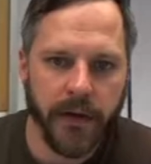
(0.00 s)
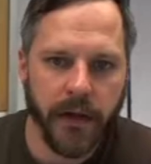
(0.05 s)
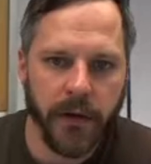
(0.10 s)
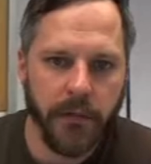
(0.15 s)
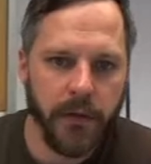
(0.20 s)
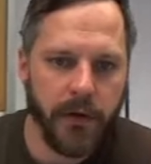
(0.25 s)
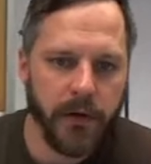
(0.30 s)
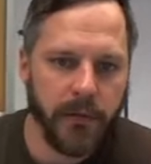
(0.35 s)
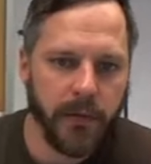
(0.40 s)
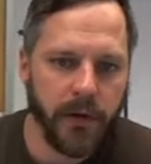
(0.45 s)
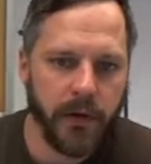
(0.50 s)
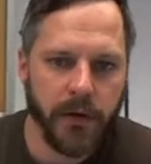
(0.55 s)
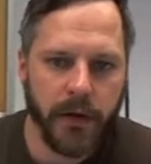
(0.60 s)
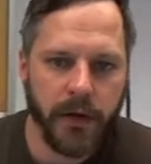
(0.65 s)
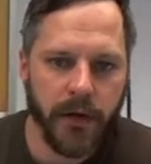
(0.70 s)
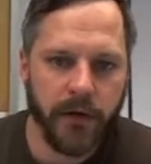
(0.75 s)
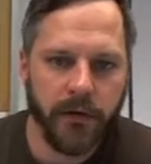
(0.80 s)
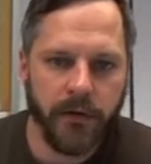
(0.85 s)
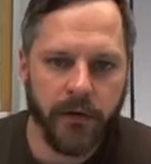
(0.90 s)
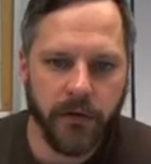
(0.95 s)
that mirror button
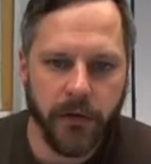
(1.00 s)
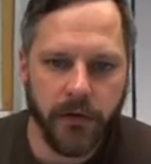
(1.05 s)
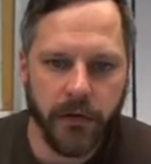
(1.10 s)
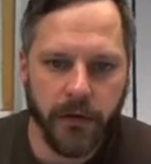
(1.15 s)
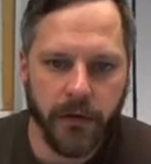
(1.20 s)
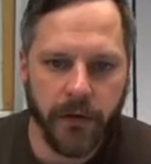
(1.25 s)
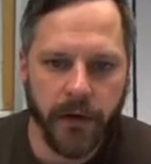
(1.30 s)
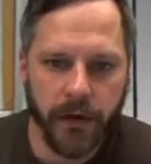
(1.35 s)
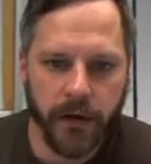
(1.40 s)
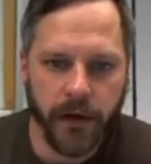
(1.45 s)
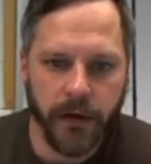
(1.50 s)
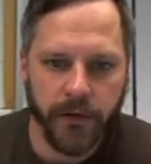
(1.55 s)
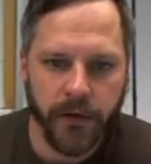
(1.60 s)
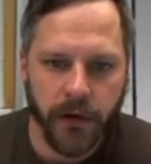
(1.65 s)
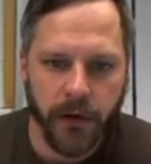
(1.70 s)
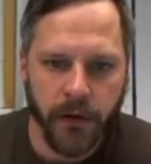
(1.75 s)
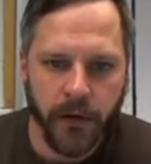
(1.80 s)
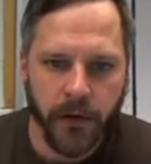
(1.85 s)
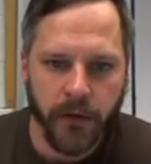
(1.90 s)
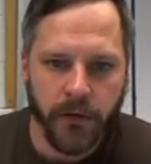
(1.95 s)
again just to turn that off.
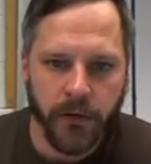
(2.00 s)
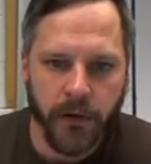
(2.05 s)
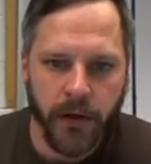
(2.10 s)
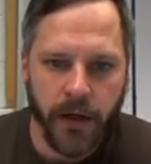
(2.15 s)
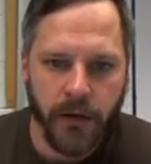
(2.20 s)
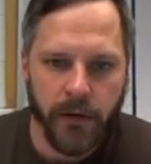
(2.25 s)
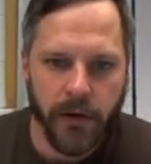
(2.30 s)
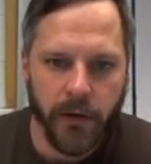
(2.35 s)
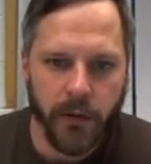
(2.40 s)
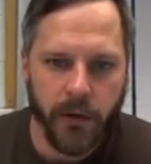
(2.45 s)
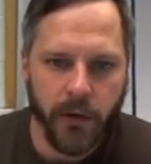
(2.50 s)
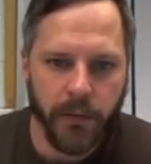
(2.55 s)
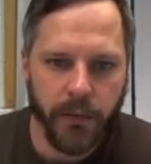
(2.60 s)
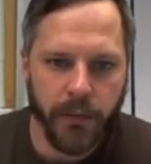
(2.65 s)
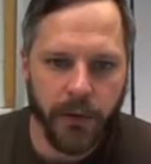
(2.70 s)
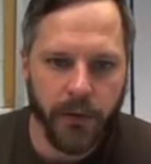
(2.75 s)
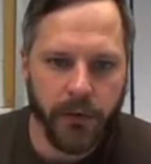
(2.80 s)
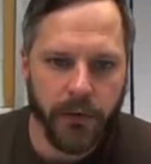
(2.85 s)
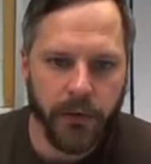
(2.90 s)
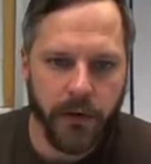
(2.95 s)
So now I want
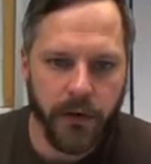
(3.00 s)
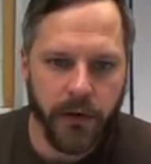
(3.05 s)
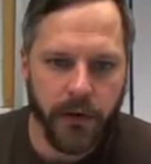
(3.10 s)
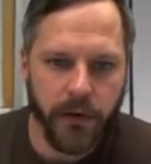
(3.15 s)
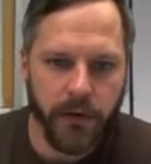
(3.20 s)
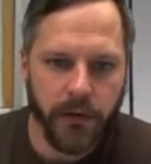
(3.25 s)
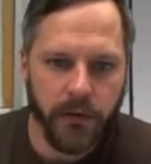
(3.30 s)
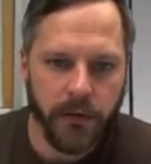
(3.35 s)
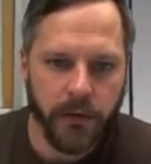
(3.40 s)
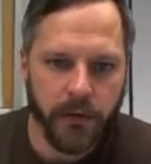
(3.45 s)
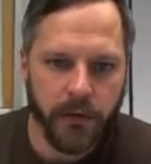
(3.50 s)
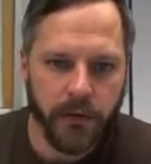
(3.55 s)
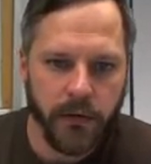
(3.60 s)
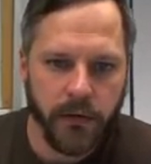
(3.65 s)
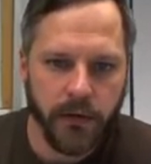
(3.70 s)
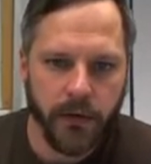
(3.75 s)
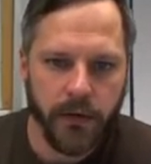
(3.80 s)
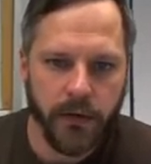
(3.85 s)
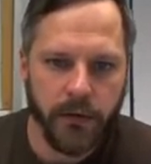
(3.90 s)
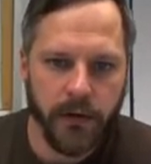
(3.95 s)
both of these
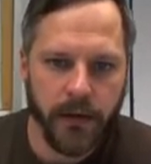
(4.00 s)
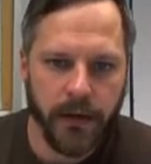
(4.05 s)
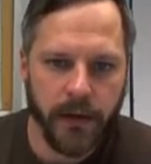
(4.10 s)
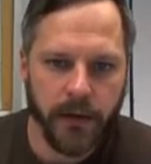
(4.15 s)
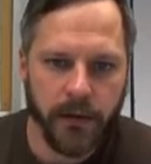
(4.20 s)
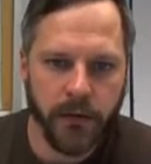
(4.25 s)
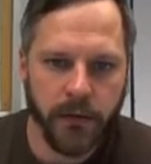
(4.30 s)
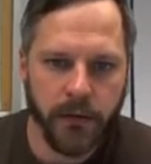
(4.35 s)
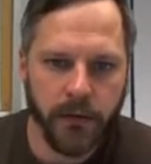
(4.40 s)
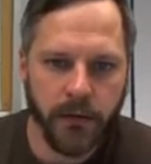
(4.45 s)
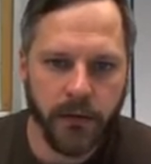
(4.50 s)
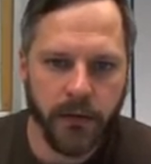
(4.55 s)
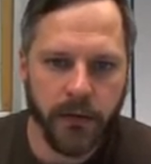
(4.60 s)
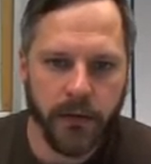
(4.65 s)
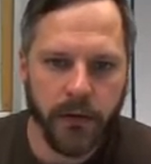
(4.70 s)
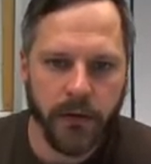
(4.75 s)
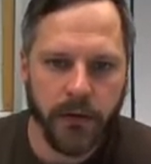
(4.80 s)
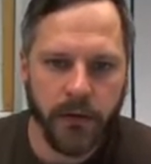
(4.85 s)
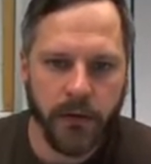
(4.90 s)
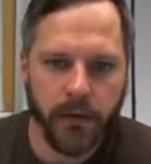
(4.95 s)
to go down.
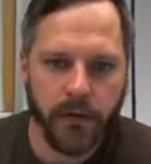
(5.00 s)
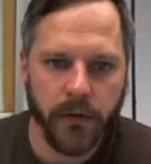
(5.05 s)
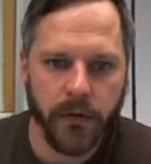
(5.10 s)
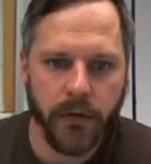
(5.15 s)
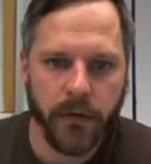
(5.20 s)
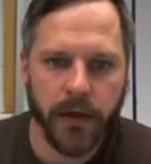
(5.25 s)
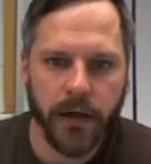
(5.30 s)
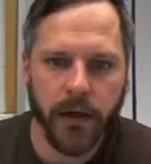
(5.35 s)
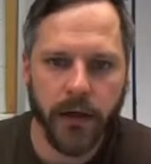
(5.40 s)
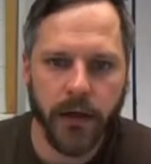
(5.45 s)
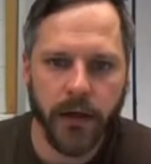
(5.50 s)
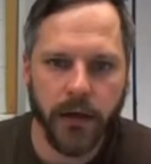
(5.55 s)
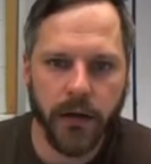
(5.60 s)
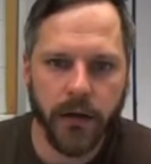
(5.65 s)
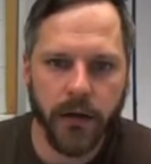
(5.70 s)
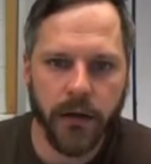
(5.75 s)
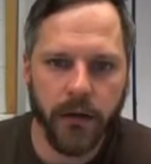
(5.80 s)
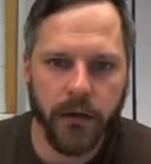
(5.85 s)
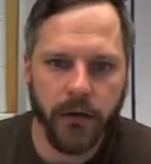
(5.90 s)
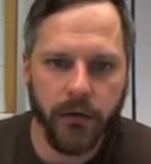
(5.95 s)
So I
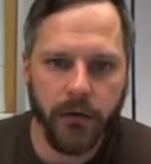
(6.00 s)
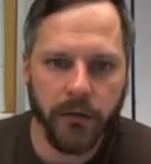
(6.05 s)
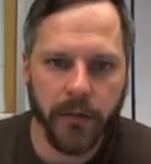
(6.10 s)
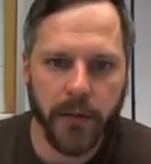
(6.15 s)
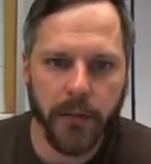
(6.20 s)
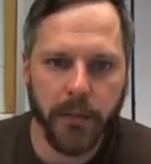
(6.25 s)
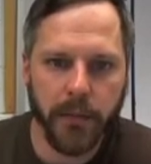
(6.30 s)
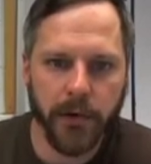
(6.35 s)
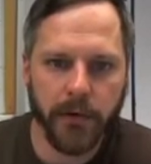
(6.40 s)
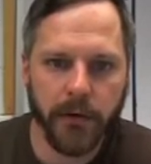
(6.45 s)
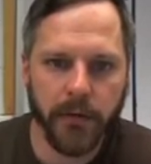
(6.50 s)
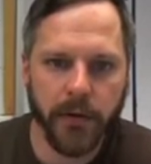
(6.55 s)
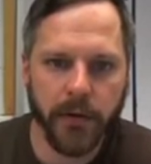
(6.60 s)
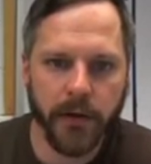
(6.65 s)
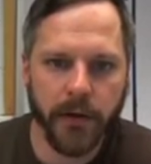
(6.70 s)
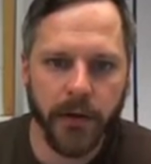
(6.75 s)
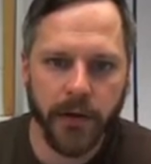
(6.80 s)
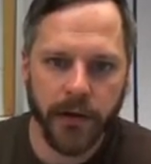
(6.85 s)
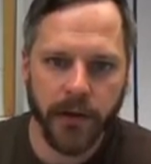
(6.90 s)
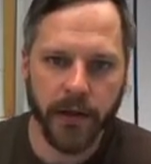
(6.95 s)
can use my mirror
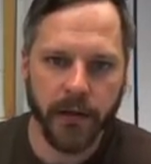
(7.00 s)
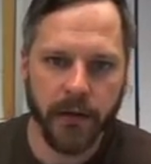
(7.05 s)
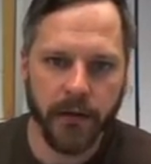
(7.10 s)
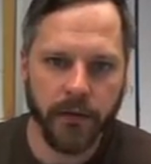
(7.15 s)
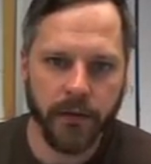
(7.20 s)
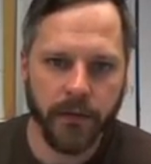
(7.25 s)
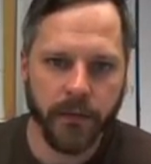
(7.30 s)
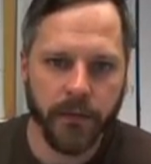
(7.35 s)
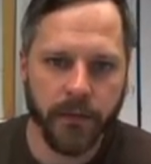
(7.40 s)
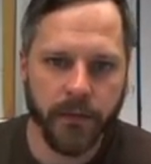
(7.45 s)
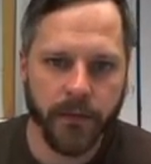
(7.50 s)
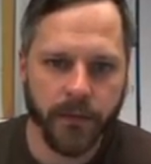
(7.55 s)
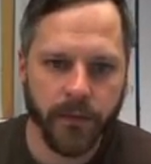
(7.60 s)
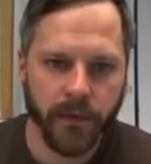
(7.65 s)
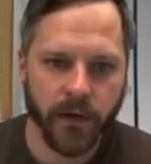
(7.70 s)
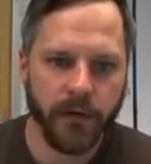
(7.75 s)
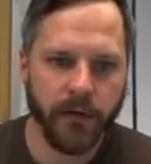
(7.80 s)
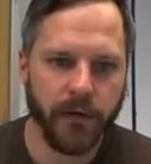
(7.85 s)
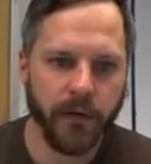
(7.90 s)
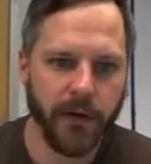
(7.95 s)
button again,
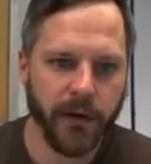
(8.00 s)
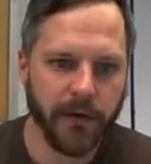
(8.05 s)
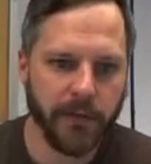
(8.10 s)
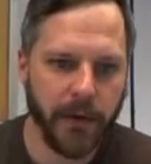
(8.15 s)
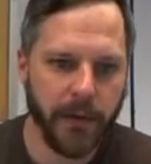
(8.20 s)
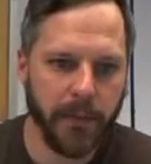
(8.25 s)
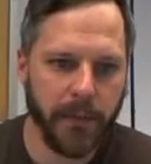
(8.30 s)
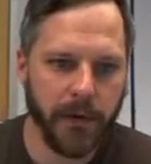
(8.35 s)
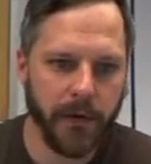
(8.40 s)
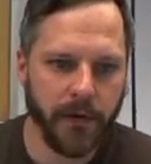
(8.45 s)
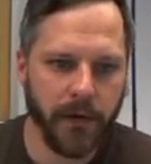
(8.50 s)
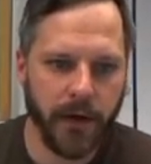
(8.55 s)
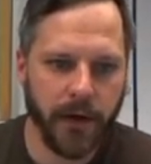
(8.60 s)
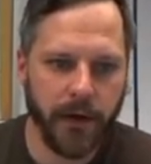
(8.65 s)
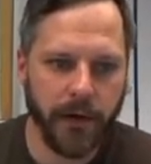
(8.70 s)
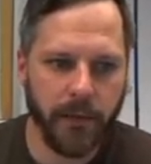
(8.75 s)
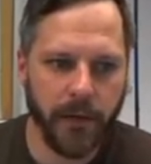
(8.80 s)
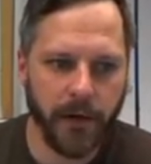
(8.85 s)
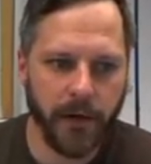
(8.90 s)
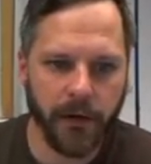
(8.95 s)
select my mirror line,
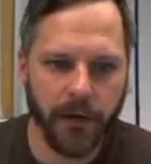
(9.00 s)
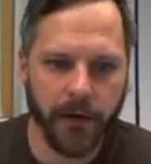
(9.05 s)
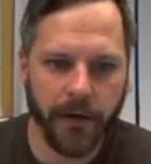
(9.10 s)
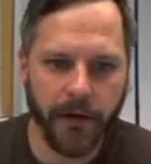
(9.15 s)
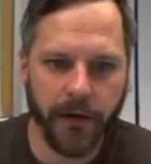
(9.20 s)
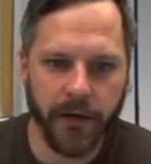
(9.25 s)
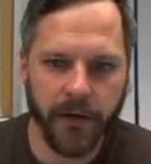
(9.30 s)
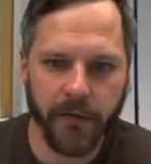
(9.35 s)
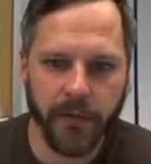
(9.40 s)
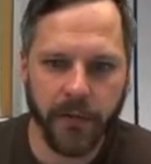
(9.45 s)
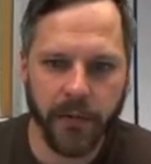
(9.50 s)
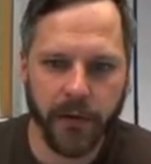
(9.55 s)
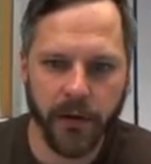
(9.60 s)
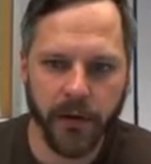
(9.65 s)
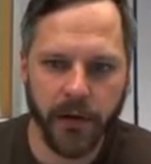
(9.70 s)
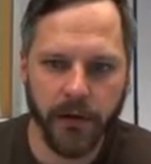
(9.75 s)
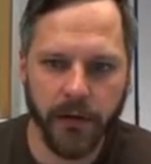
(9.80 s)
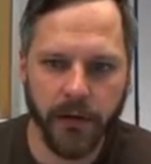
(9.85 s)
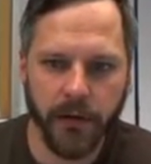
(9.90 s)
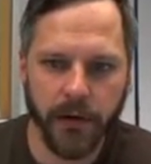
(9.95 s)
I'm going to click this
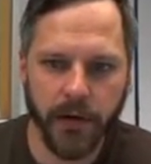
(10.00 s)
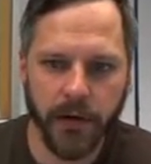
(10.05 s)
plane right